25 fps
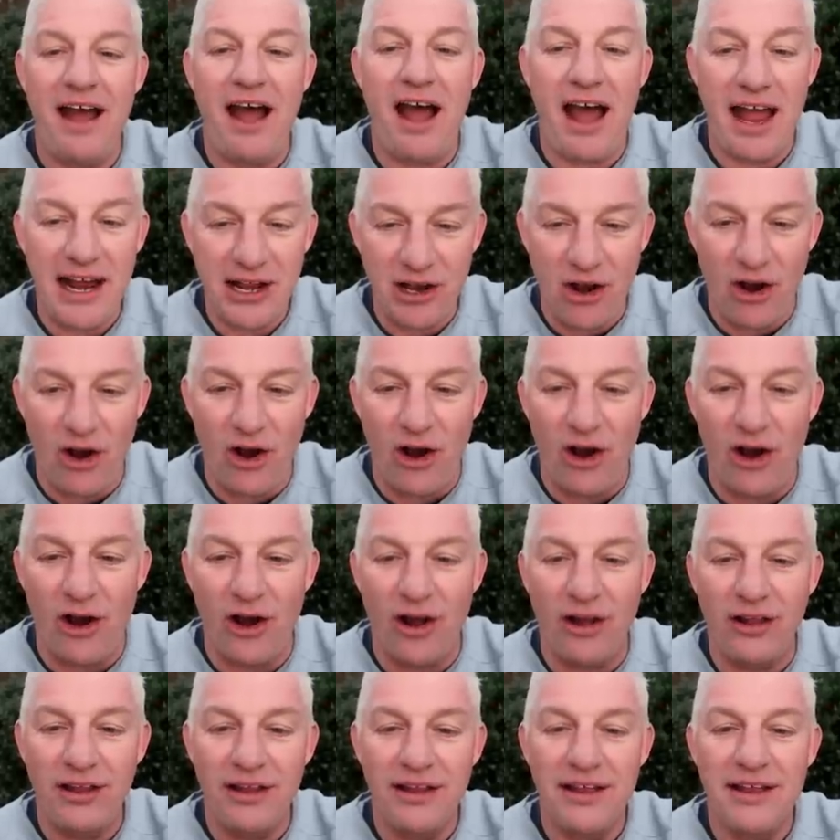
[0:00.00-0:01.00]
I
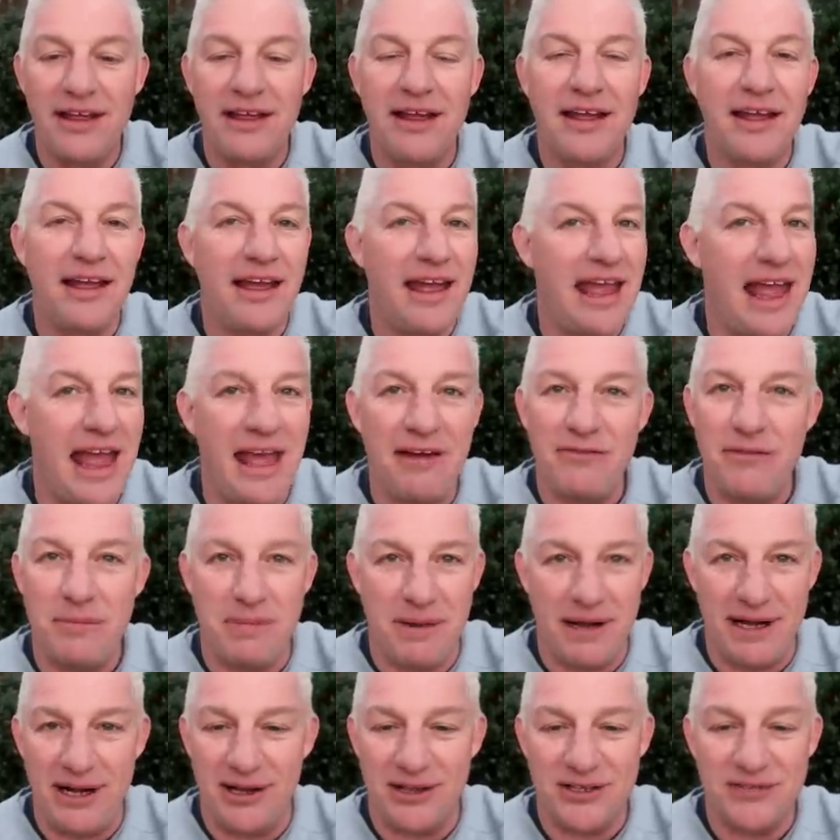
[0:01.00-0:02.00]
call,
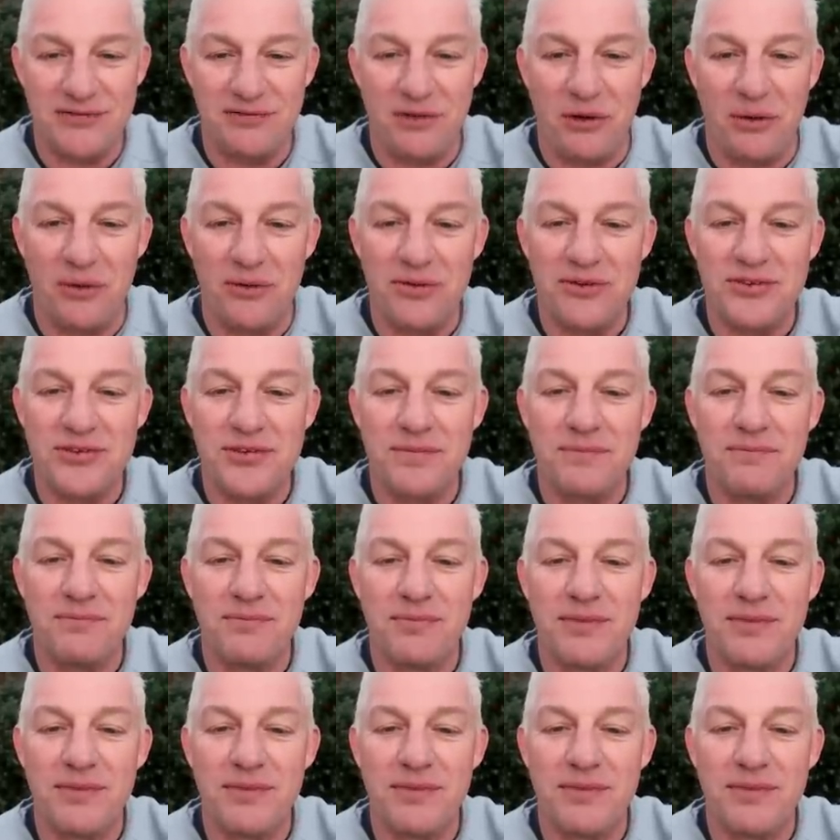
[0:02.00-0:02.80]
everybody else folds.